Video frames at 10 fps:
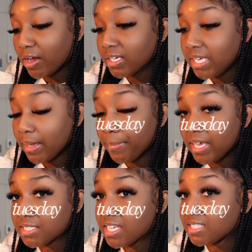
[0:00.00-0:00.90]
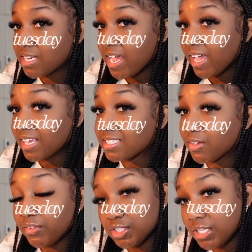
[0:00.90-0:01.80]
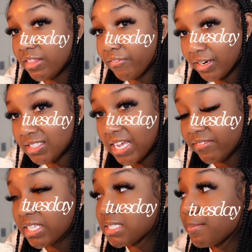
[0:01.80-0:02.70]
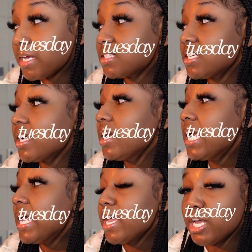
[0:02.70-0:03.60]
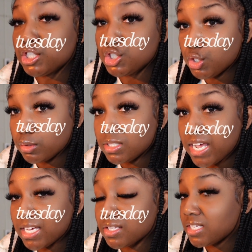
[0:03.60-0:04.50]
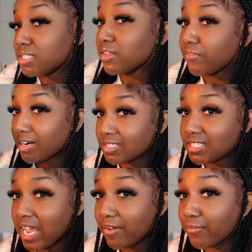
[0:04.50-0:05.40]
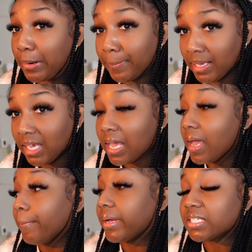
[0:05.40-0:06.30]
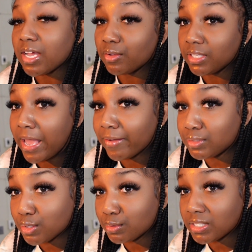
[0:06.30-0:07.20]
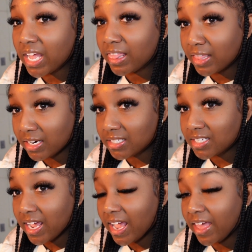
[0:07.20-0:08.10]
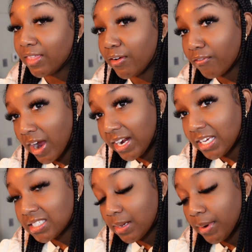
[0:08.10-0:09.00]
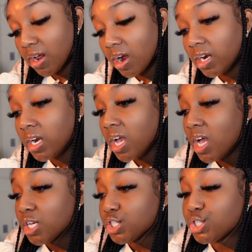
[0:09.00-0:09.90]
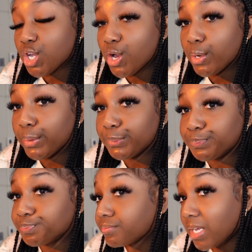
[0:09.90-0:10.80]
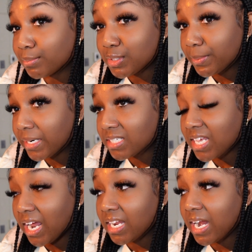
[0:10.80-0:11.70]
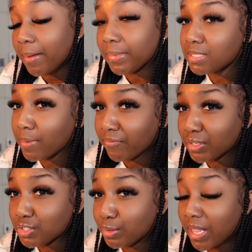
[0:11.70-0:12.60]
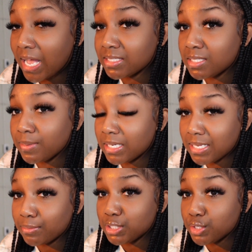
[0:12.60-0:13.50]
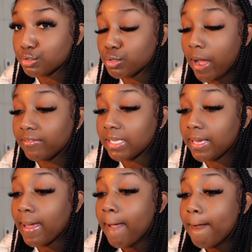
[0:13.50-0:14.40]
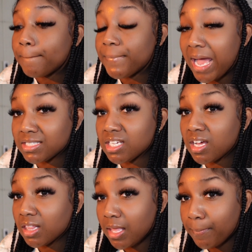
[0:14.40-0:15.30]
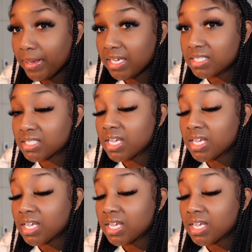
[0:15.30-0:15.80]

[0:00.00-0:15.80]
on campus and today is officially the first day of the semester. It's Tuesday, so this is the first day for me because I only have Tuesday, Thursday, and then a Friday seminar. So I'm super excited. I missed my first two classes because I was still traveling back to Columbus